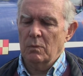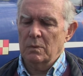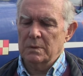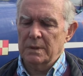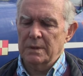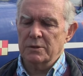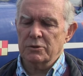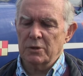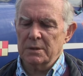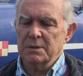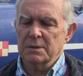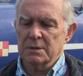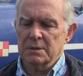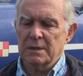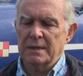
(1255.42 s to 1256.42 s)
the
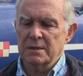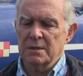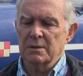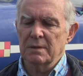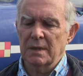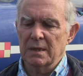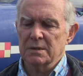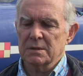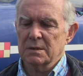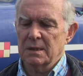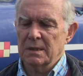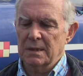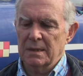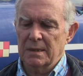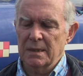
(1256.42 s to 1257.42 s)
instructors said to us,
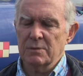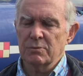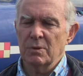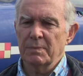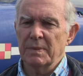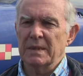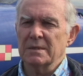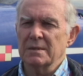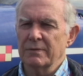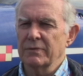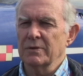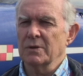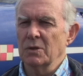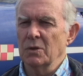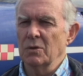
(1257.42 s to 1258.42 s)
this will be a
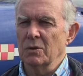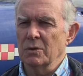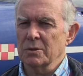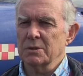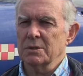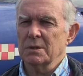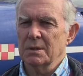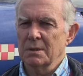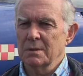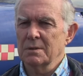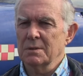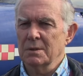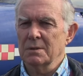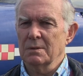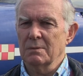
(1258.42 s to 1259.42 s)
different course
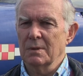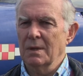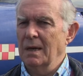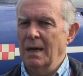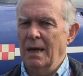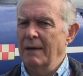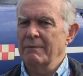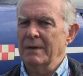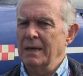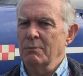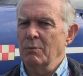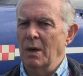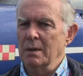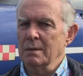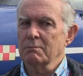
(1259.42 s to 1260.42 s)
to
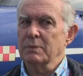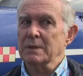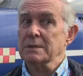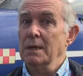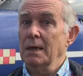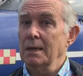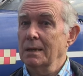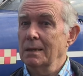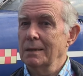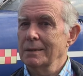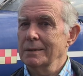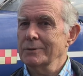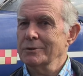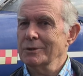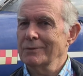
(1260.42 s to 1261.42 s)
anyone,
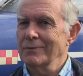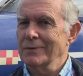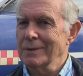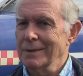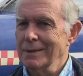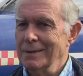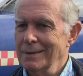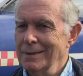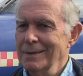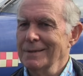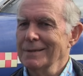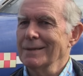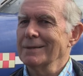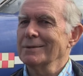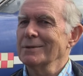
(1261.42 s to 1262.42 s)
particularly Chivna,
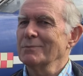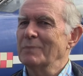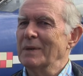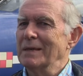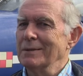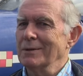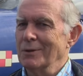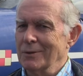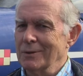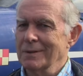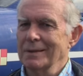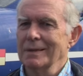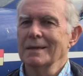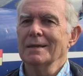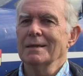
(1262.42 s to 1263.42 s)
that you've been on,
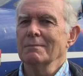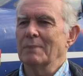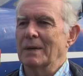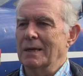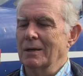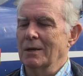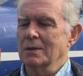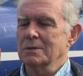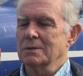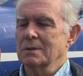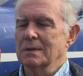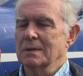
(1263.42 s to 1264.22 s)
because